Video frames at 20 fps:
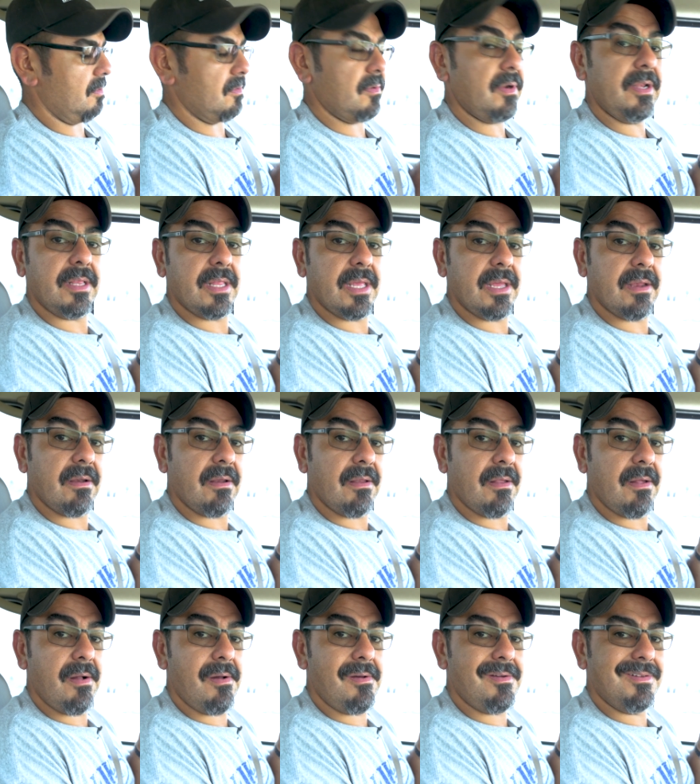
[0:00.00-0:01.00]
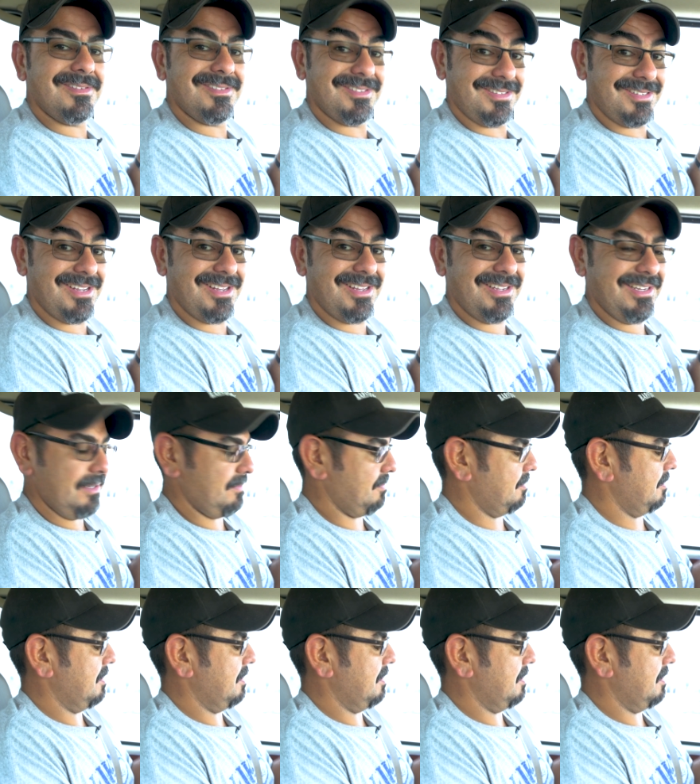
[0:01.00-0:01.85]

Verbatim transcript: right there. Huh?